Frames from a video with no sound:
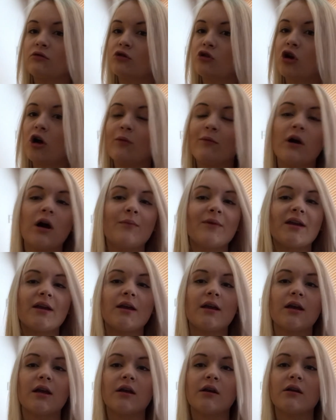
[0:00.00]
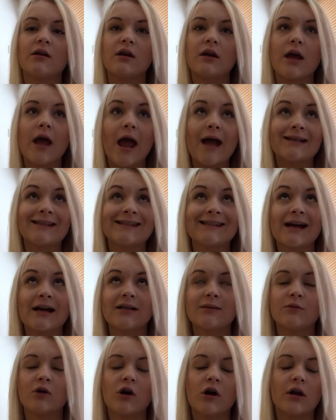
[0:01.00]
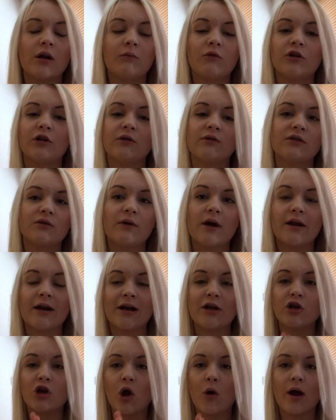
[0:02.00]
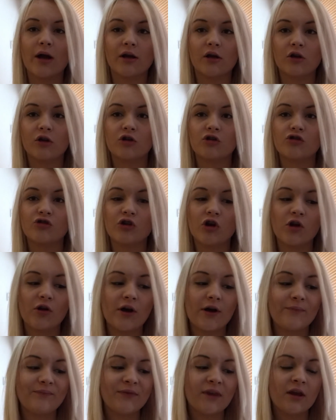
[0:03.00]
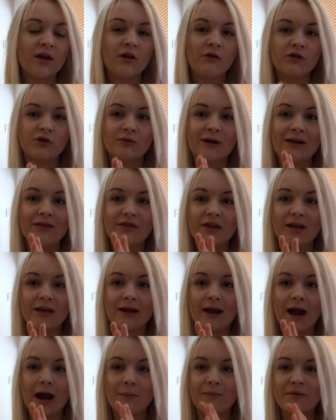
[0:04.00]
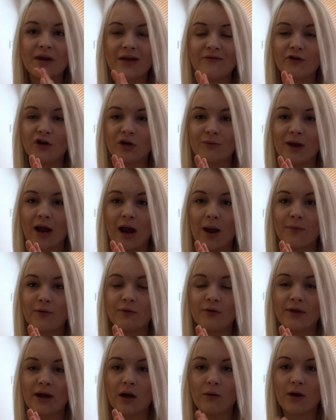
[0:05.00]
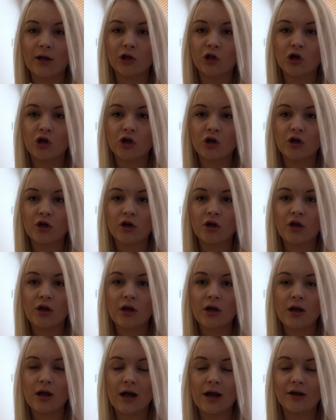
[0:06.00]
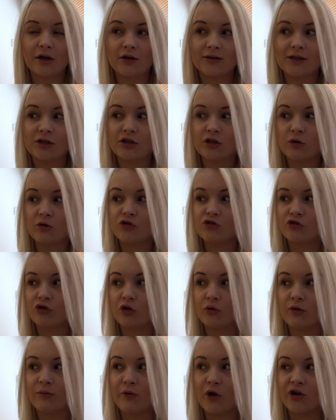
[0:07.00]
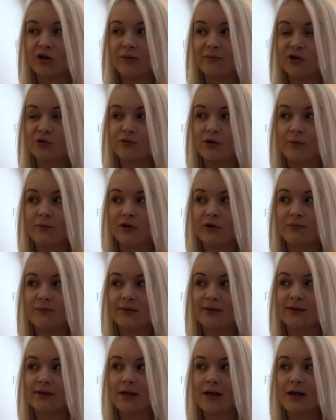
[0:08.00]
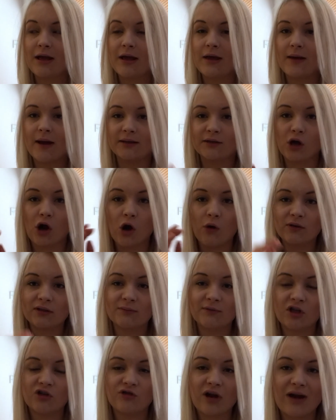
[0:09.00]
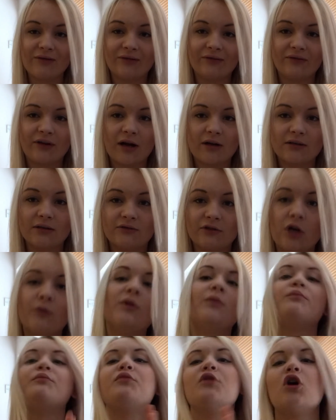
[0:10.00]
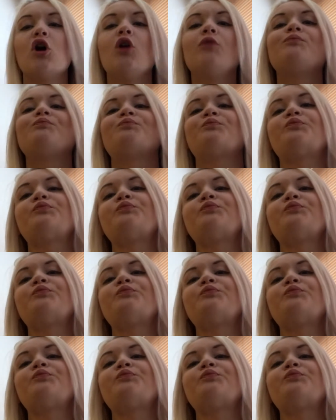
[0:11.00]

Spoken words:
Cut what I'm eating, exercise more, and I'm going to lose the weight, and I know I can control that. So I think I'm never going to be happy with how I look, and because I do struggle with body image problems, that's always going to be a driving factor for me. But